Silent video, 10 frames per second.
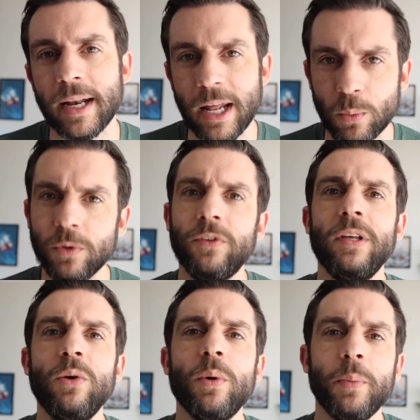and we'll
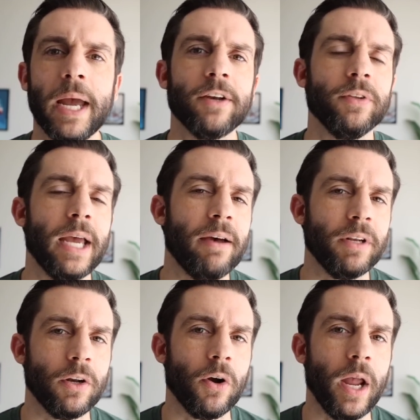see when we actually have it
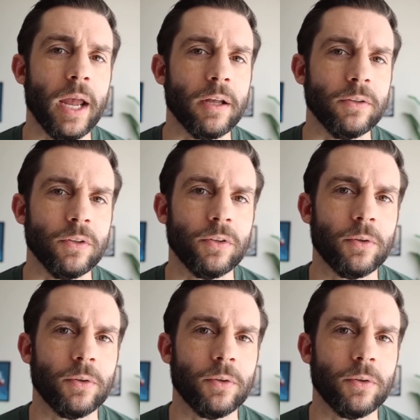in our hands.